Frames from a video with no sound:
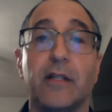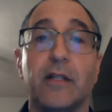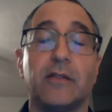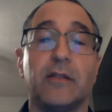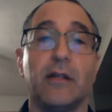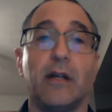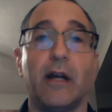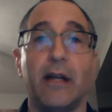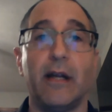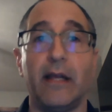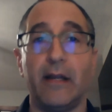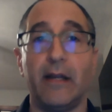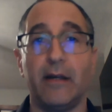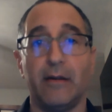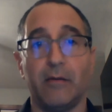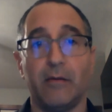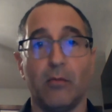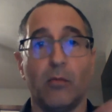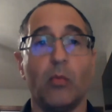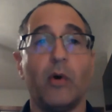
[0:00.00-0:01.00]
Does it,
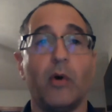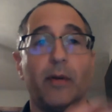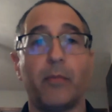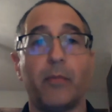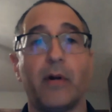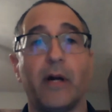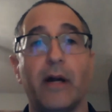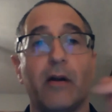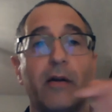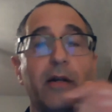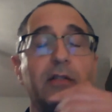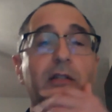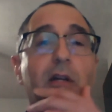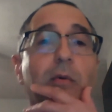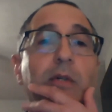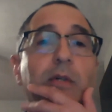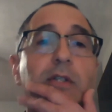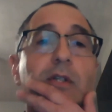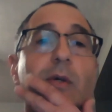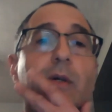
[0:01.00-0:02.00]
and what priorities
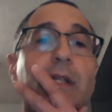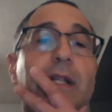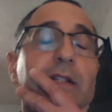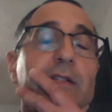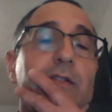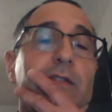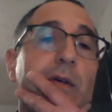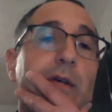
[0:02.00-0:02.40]
are we doing that?